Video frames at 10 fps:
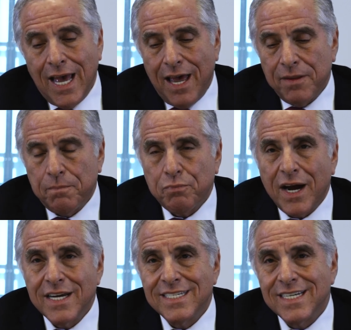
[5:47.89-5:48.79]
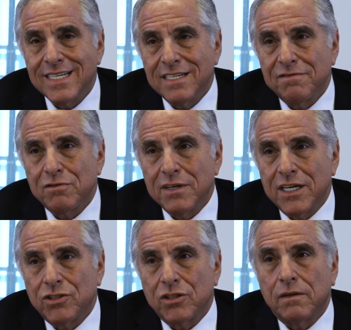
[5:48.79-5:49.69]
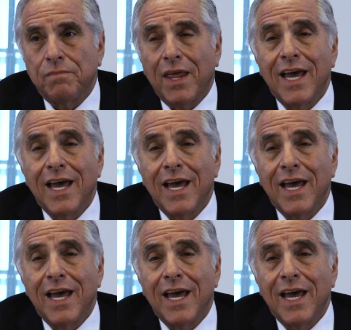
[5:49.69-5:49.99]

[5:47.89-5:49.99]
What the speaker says: And the pricing differential,